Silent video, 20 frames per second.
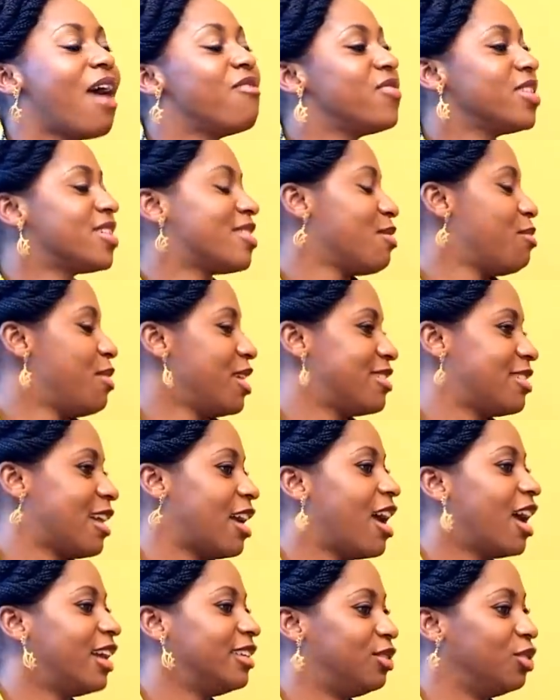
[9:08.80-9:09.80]
Every semester
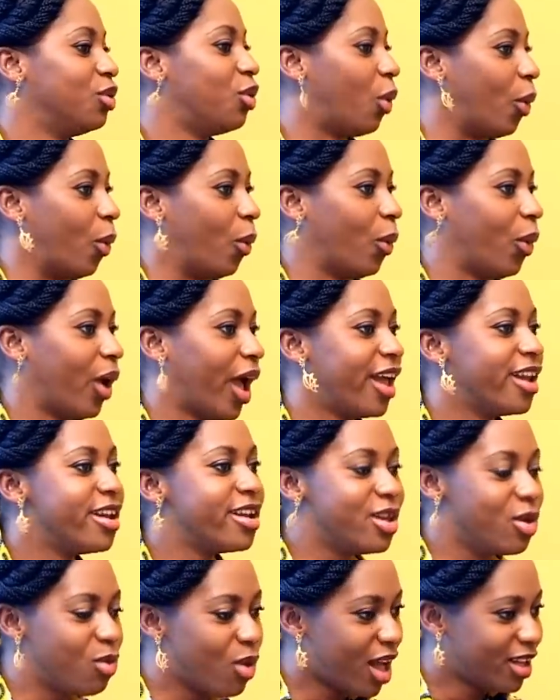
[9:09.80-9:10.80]
he had to go
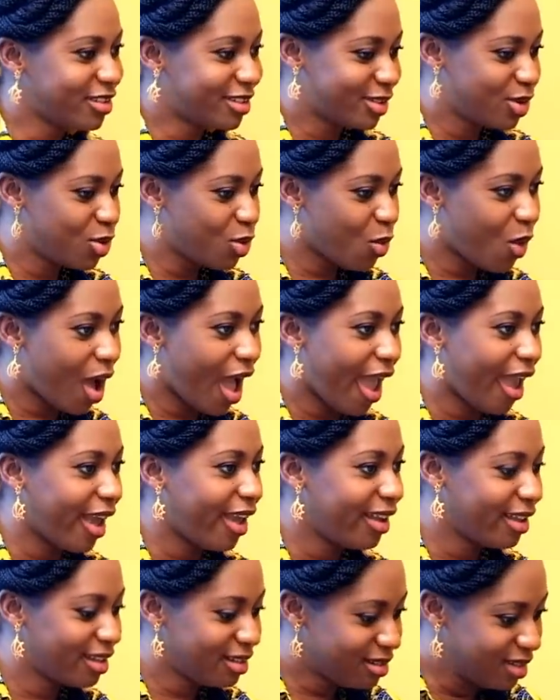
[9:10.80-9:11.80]
and he would ask you
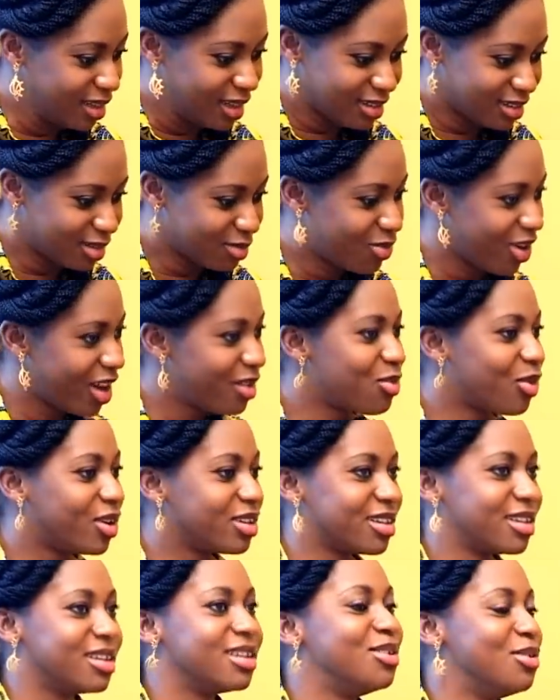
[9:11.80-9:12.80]
why this grade
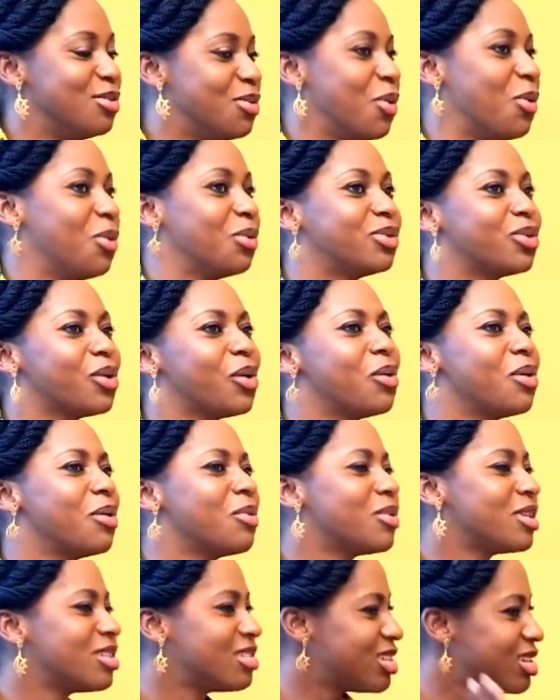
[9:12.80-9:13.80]
wasn't, you know. So it
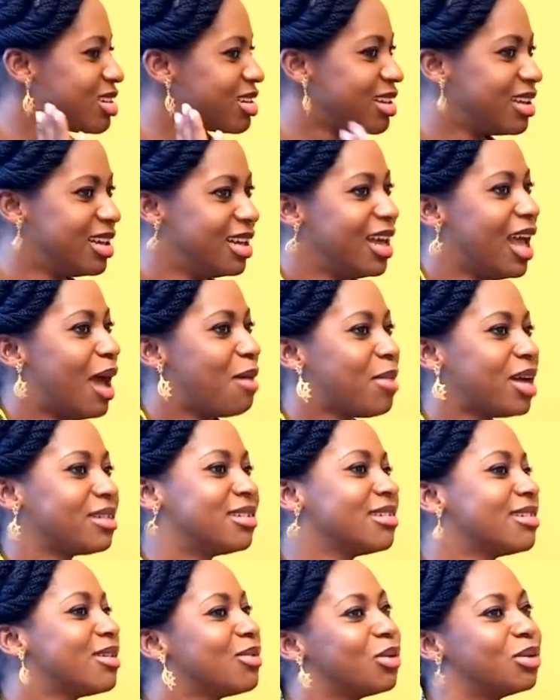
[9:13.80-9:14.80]
was, and my
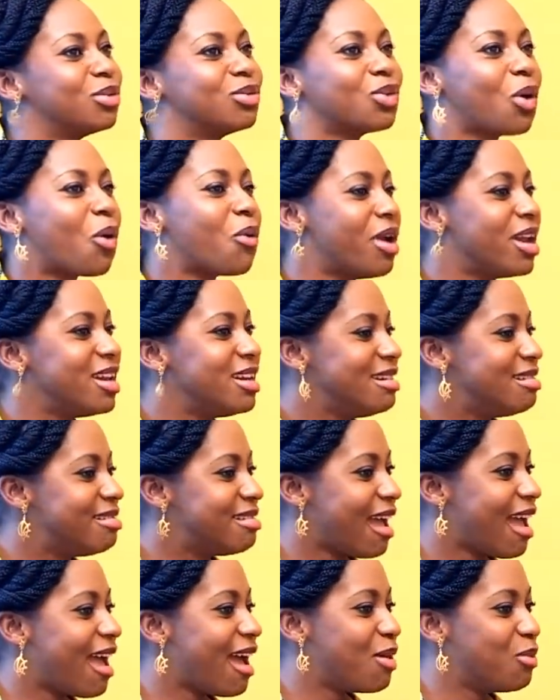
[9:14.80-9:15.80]
sister was already
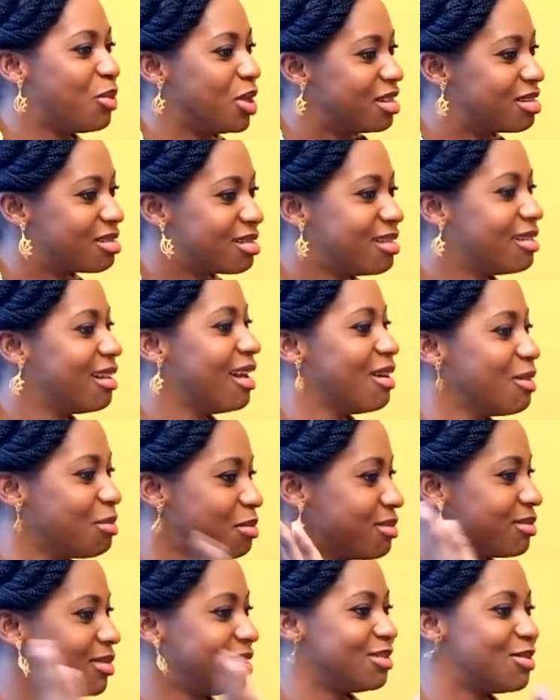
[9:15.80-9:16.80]
there with
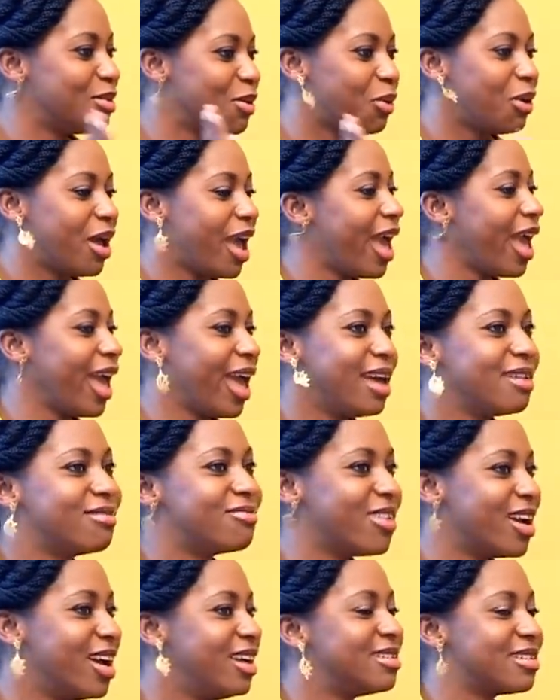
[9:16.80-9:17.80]
you know, AA
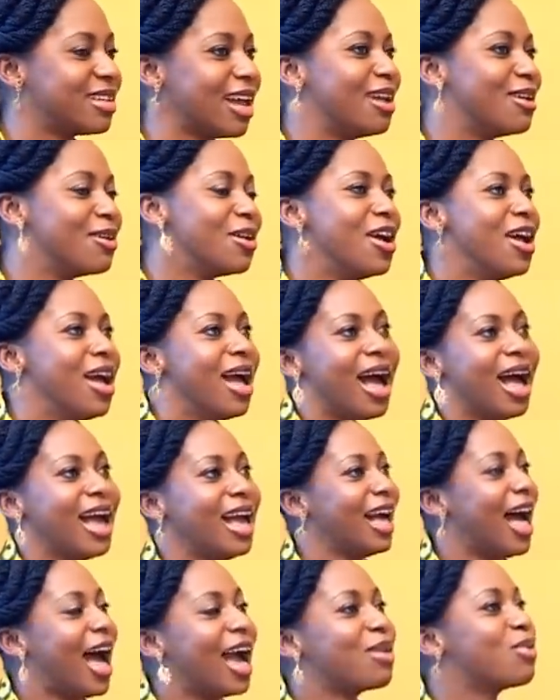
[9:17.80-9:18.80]
grades, and
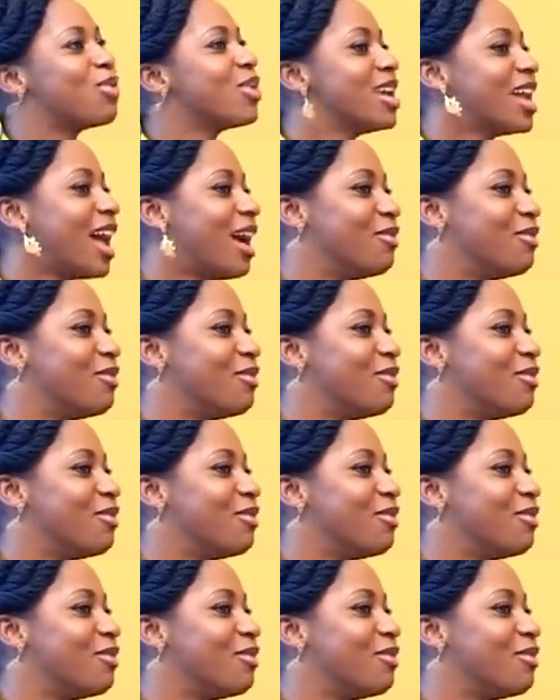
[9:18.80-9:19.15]
uh, I couldn't.